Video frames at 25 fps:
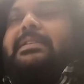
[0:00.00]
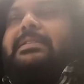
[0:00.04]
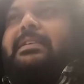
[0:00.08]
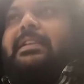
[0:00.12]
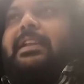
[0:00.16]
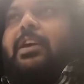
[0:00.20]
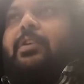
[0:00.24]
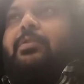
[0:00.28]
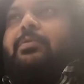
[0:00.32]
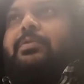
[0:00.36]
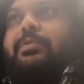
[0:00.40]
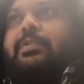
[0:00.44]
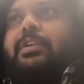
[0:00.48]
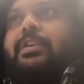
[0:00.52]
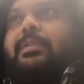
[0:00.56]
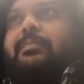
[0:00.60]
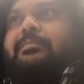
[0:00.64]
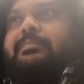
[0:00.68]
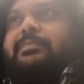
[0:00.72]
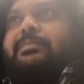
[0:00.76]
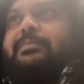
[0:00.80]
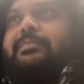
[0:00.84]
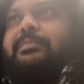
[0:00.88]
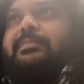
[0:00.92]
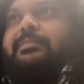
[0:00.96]
outcome.
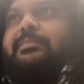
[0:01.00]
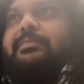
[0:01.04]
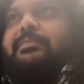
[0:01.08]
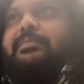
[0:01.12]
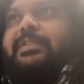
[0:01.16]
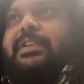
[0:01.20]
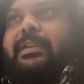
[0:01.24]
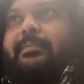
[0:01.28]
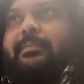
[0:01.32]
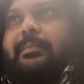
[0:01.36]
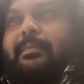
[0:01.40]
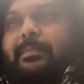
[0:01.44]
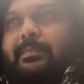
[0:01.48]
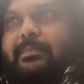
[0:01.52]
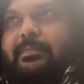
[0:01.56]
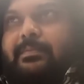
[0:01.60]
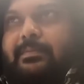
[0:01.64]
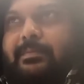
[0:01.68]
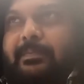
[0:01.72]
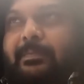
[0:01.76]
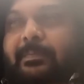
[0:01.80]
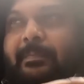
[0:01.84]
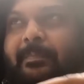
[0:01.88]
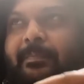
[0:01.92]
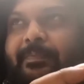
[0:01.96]
See,
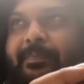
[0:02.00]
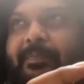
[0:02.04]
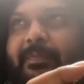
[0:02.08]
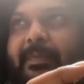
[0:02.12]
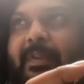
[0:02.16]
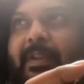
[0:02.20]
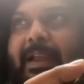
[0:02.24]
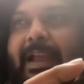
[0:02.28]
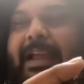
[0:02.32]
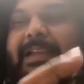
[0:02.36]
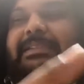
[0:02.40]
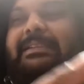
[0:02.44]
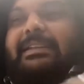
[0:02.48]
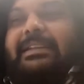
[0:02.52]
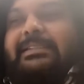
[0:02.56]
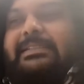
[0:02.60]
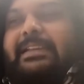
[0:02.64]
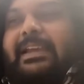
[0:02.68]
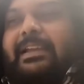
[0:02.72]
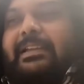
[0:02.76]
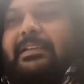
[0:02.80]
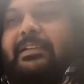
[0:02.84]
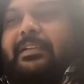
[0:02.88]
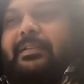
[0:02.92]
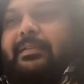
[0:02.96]
as a
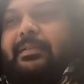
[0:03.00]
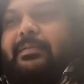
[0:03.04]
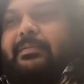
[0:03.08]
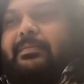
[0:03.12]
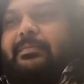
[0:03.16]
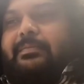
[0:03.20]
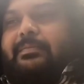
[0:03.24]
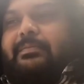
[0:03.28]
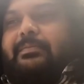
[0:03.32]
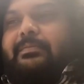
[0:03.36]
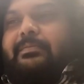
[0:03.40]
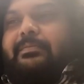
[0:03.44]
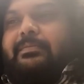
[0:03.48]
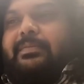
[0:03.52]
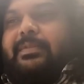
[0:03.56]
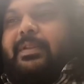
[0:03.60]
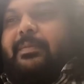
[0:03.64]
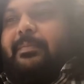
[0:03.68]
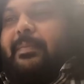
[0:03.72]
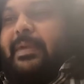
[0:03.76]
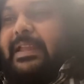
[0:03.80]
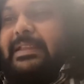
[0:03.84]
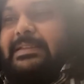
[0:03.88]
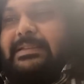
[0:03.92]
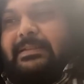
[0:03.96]
designer, the
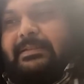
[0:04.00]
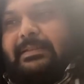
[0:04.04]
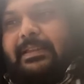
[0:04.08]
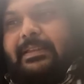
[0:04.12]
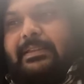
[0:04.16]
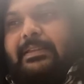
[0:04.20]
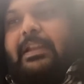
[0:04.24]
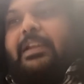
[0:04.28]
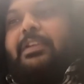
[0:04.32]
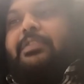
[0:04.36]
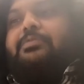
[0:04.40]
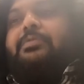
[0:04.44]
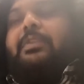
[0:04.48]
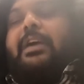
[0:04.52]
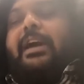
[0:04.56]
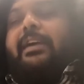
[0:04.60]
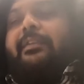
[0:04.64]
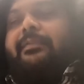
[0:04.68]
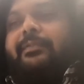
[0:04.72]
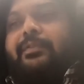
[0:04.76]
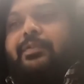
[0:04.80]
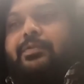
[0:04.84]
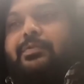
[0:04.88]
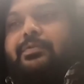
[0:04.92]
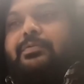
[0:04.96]
major thing that you have
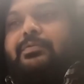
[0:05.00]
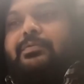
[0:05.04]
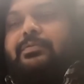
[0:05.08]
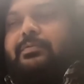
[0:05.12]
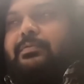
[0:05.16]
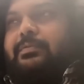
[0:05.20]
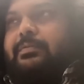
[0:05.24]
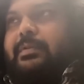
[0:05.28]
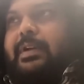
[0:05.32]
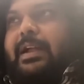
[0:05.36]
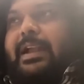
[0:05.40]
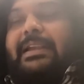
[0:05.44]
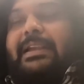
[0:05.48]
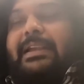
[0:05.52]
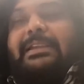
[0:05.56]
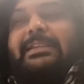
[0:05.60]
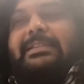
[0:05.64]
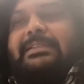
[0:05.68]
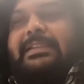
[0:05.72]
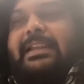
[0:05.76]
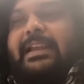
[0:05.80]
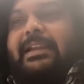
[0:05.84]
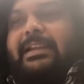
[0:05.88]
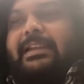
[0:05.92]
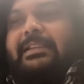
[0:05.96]
to
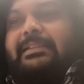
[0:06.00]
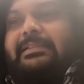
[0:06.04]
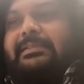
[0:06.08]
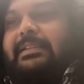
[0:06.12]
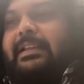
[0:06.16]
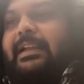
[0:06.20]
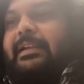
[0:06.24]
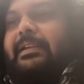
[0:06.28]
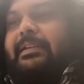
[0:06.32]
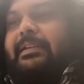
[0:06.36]
understand is that